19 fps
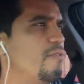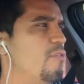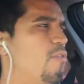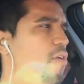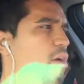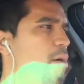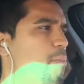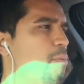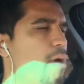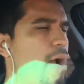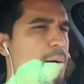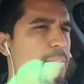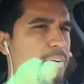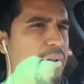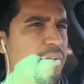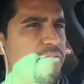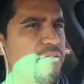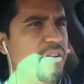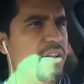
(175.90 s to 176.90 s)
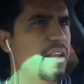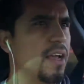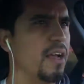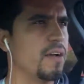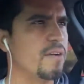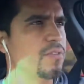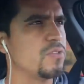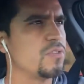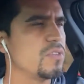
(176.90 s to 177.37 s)
our property
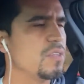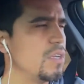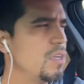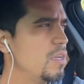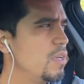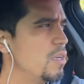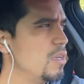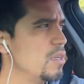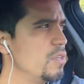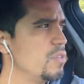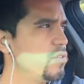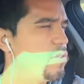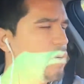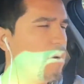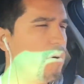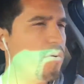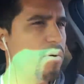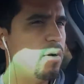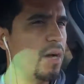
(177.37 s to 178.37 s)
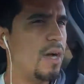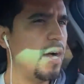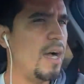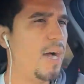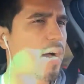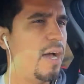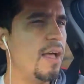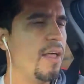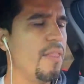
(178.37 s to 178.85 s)
videos. So
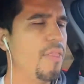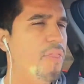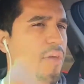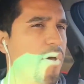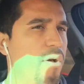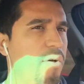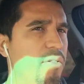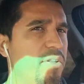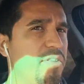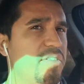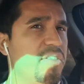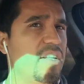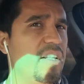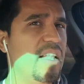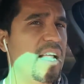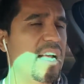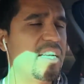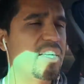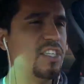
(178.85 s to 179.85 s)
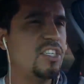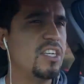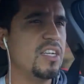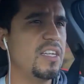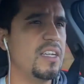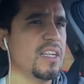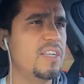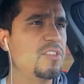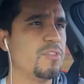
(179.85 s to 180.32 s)
though the
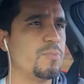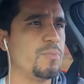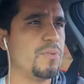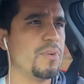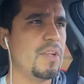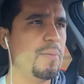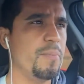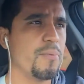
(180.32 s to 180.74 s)
selection is pretty